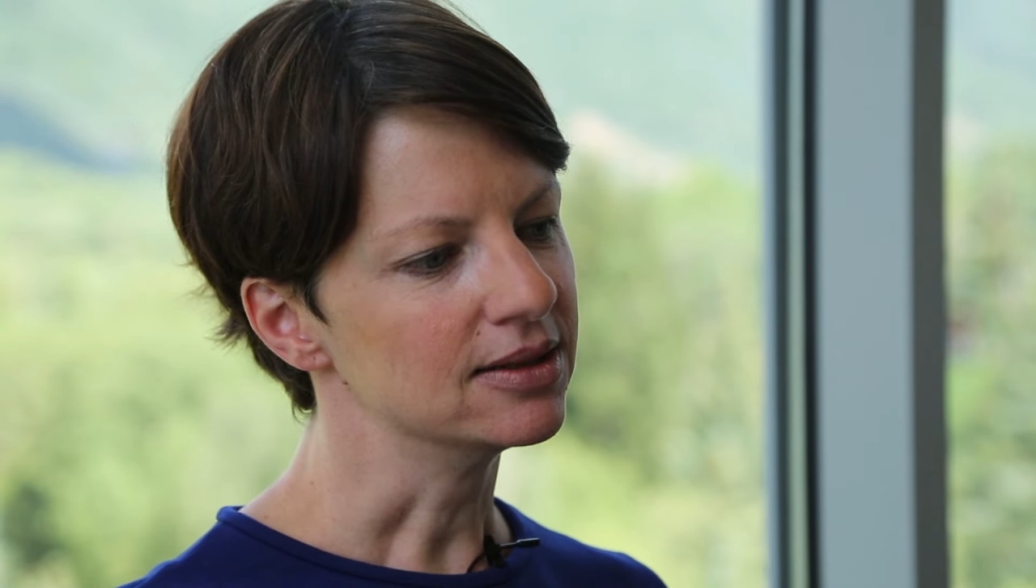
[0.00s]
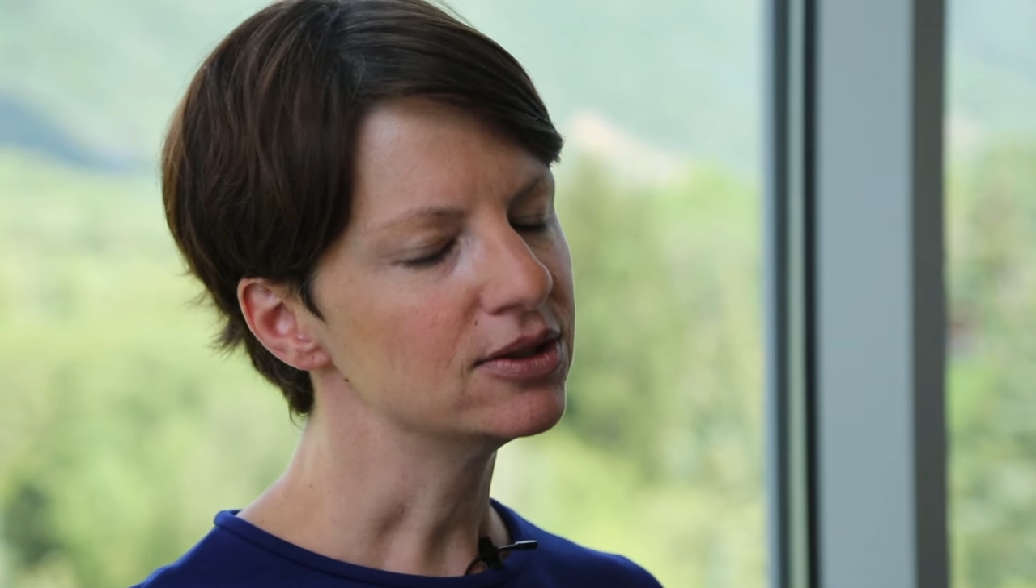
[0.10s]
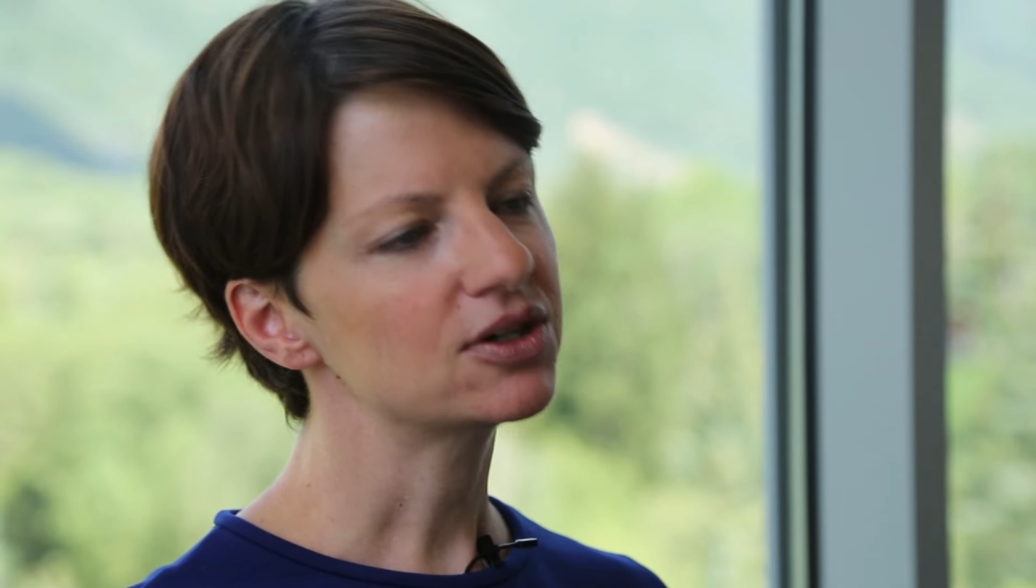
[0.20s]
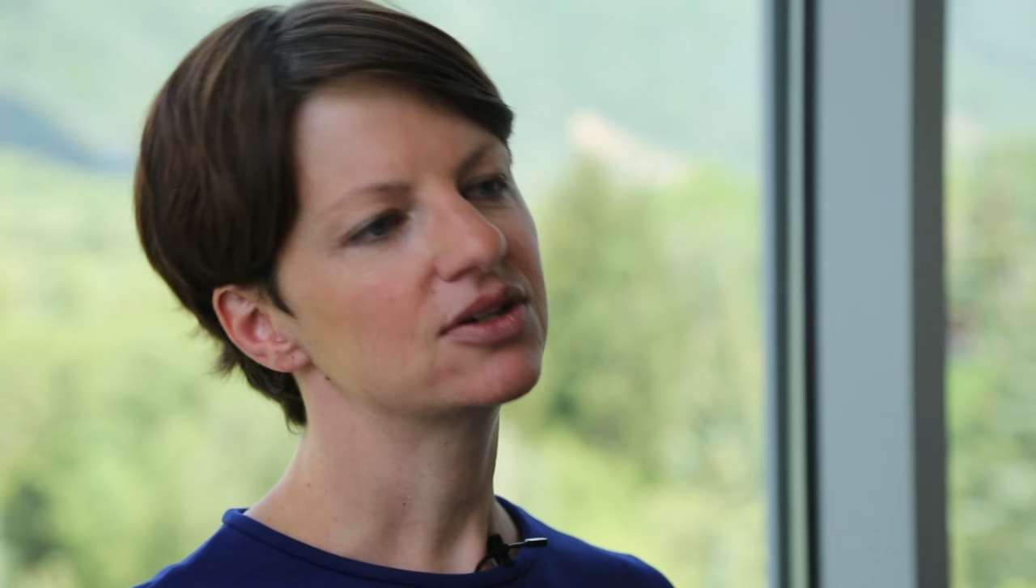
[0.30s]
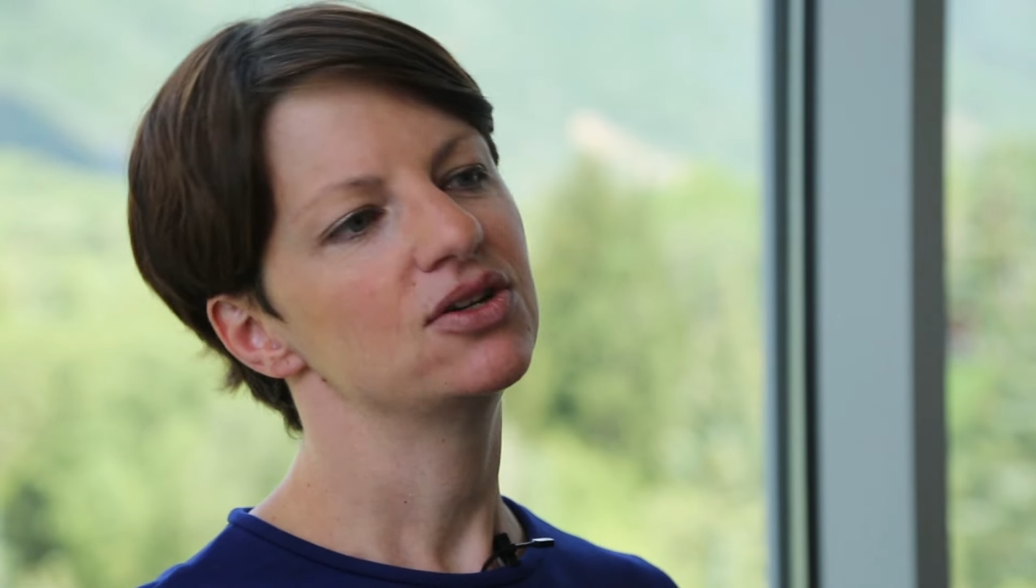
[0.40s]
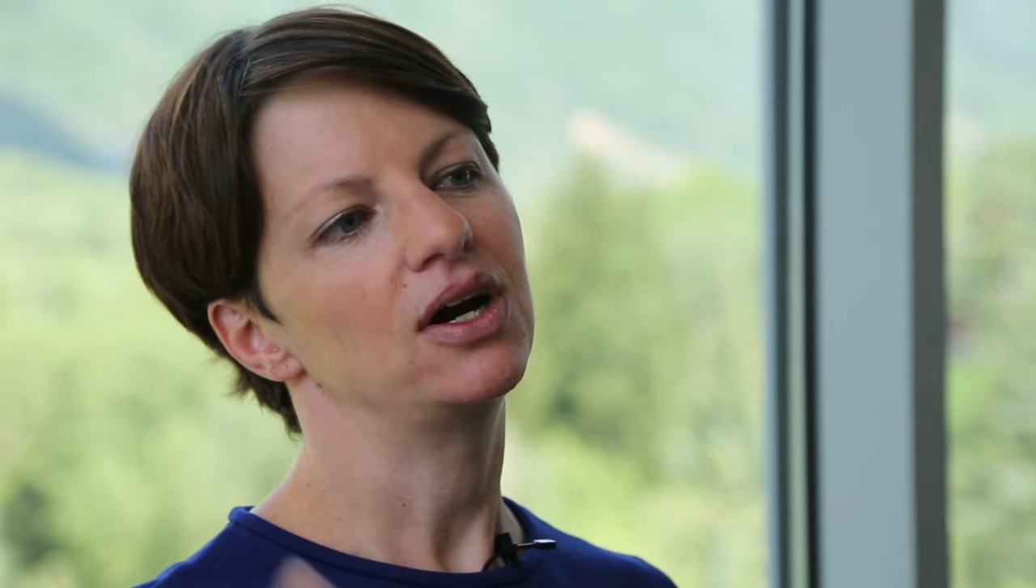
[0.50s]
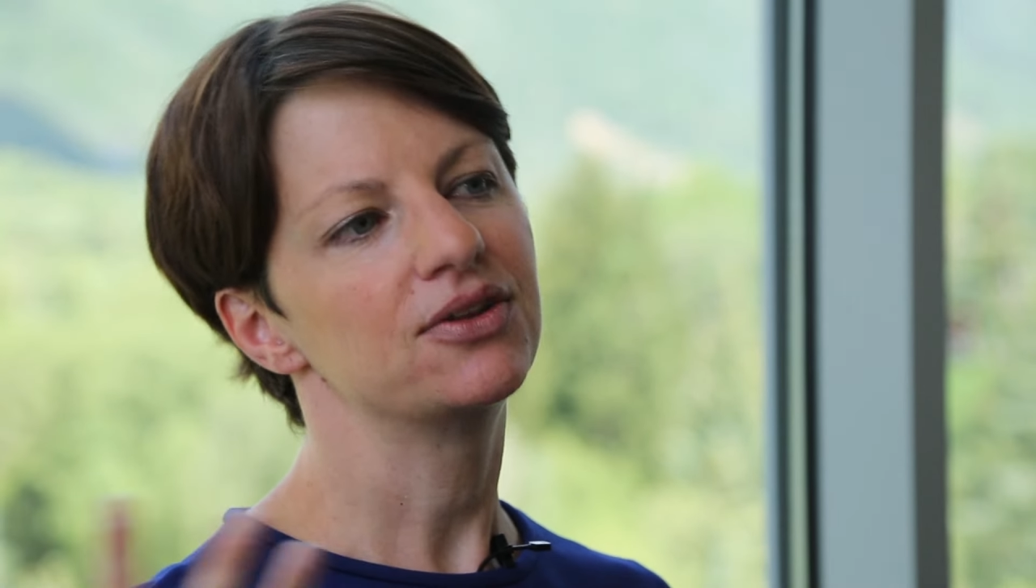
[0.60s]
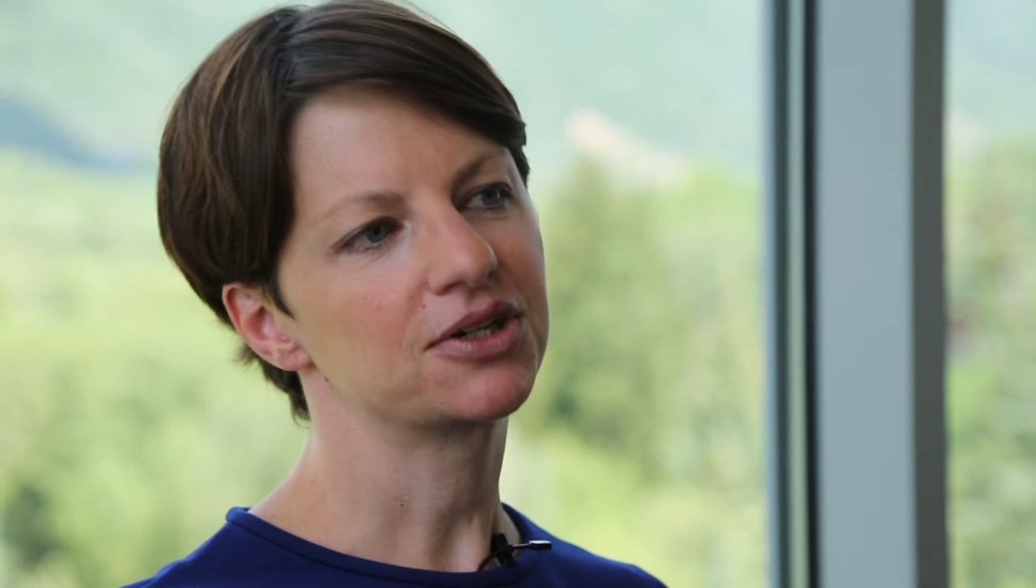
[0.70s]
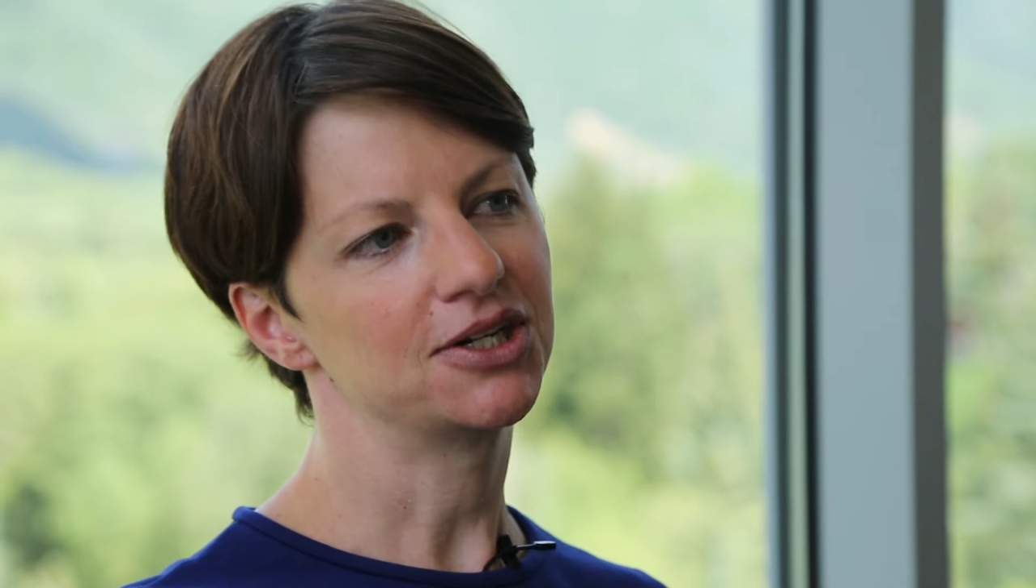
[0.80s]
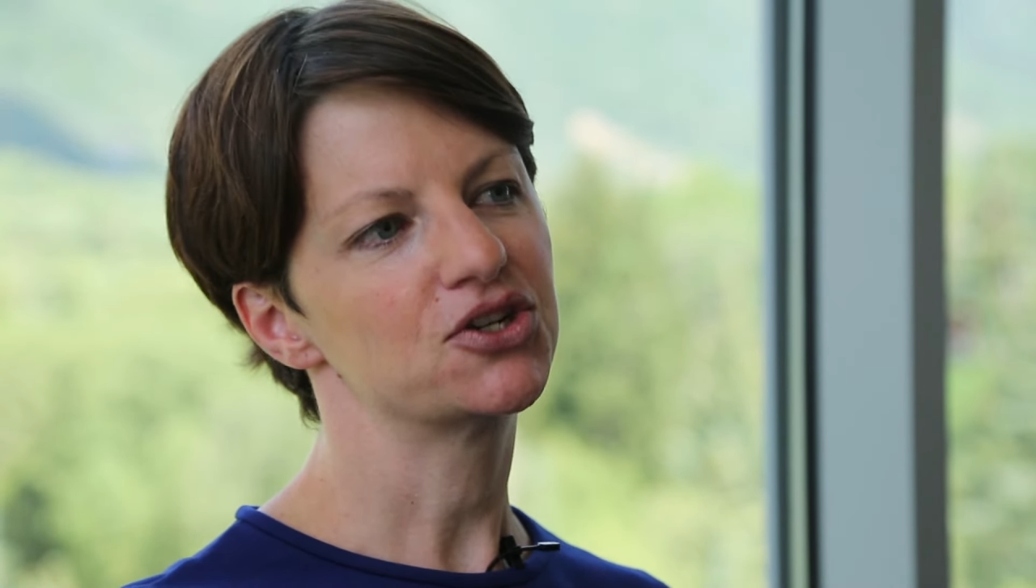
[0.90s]
look to
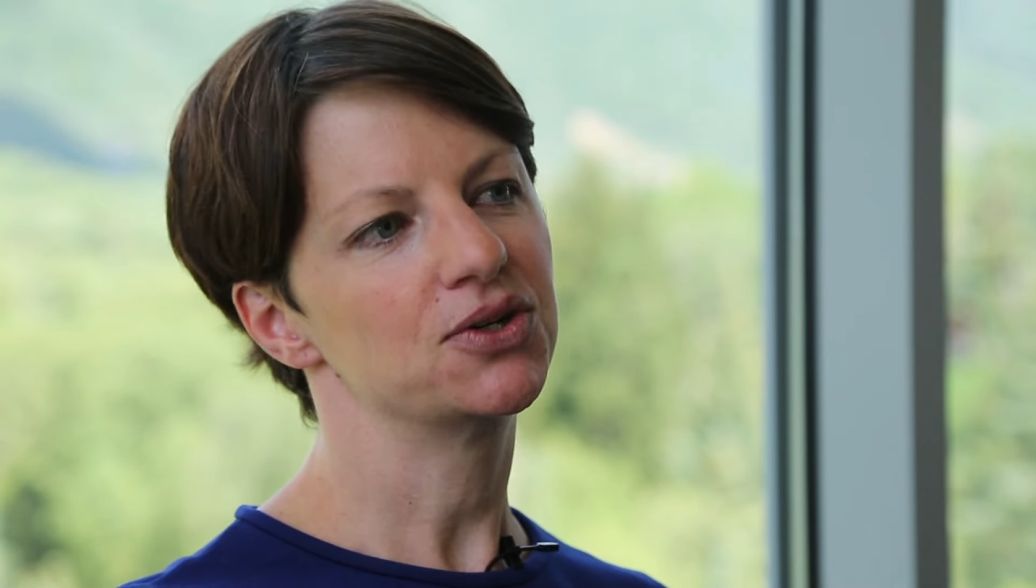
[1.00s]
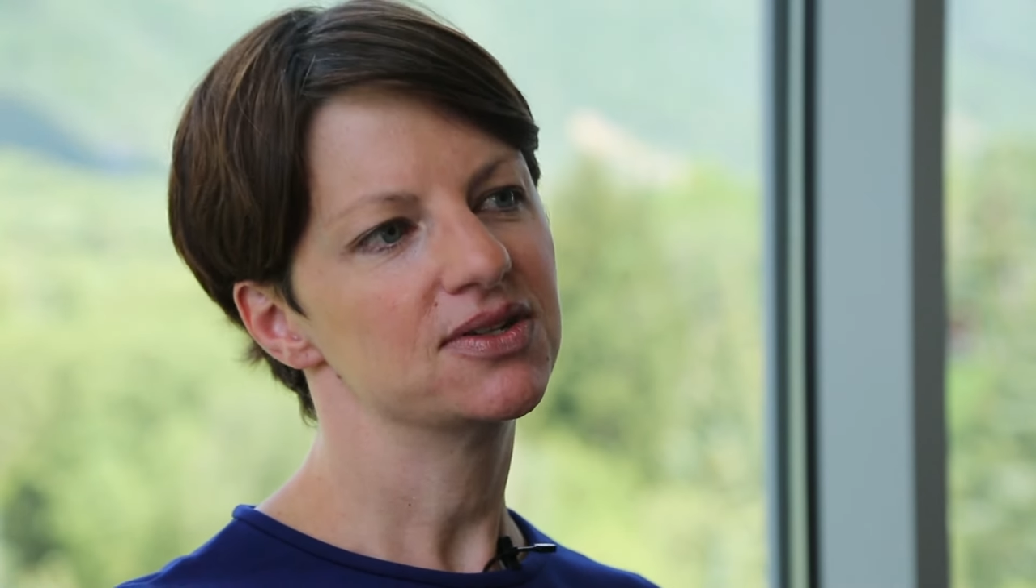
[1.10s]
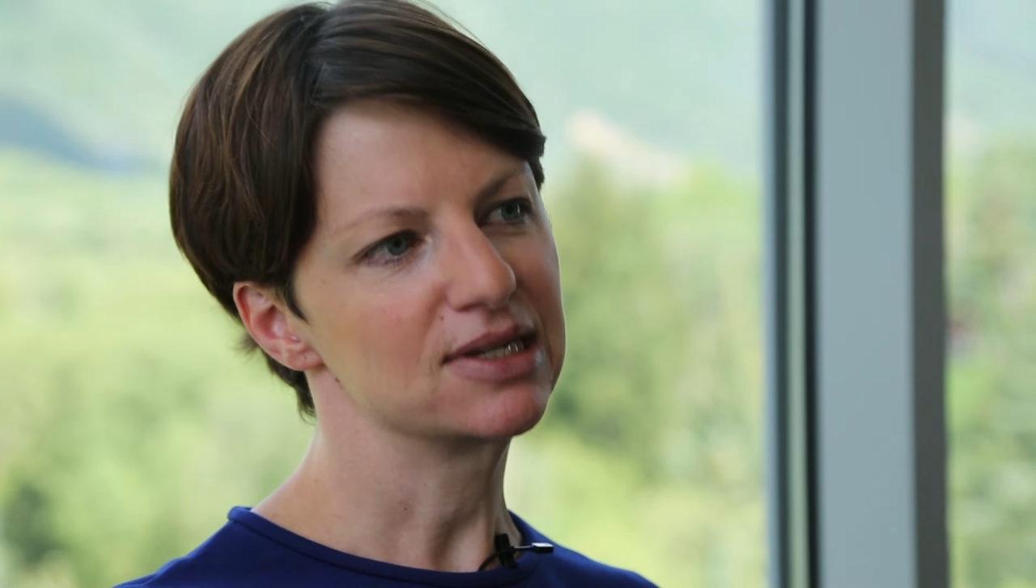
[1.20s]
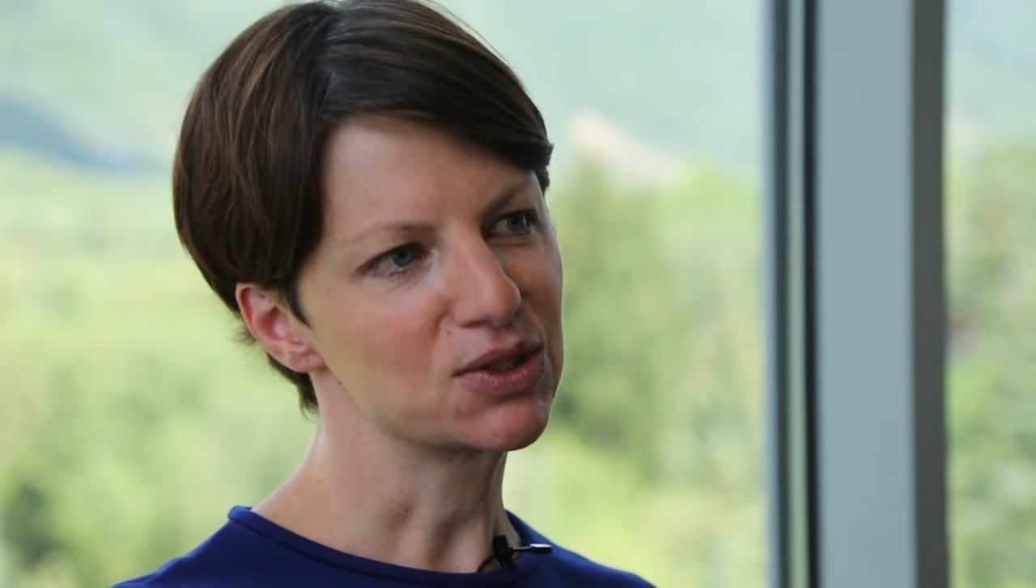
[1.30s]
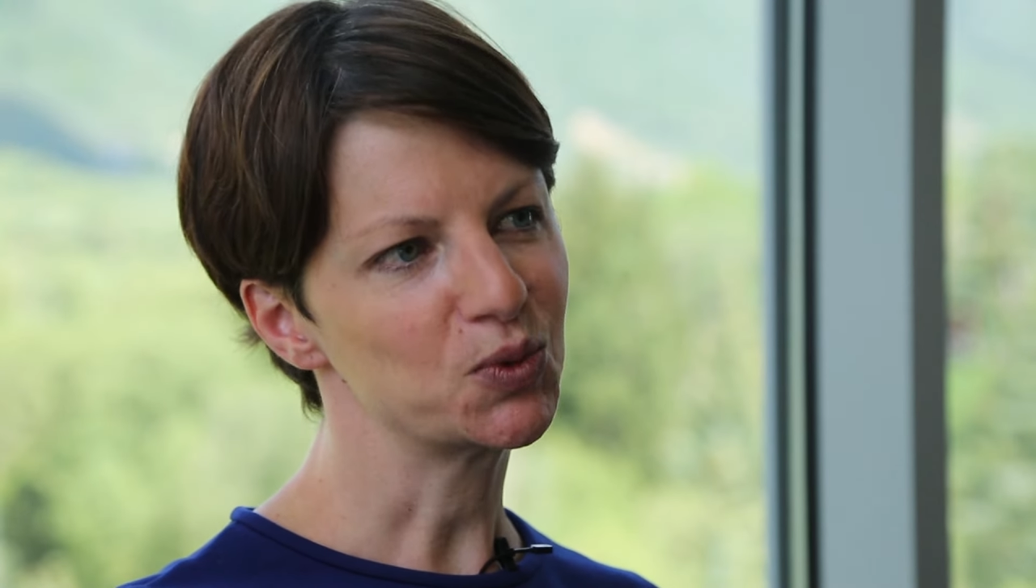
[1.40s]
other countries as